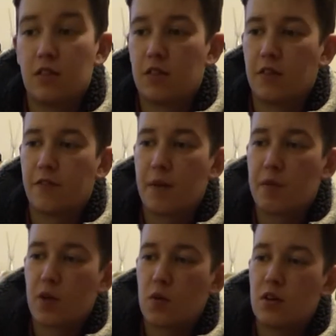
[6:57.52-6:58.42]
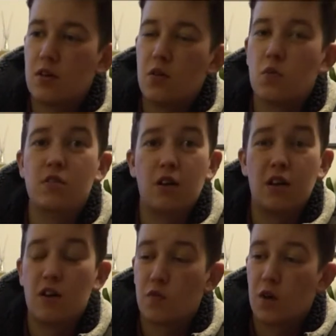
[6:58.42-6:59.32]
The fabric one was a
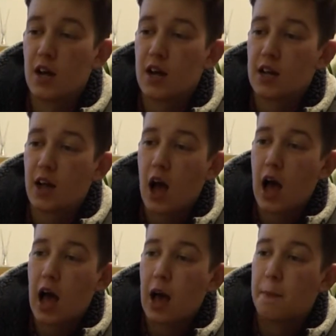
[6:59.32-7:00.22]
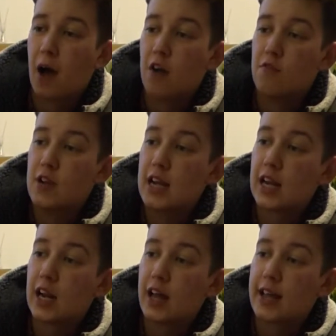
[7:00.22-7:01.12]
lot of work, but I
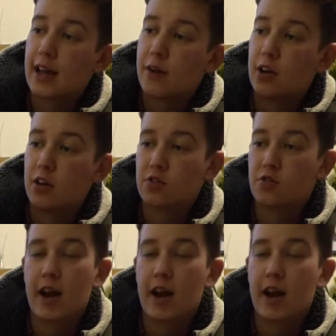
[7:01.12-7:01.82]
really like how it looks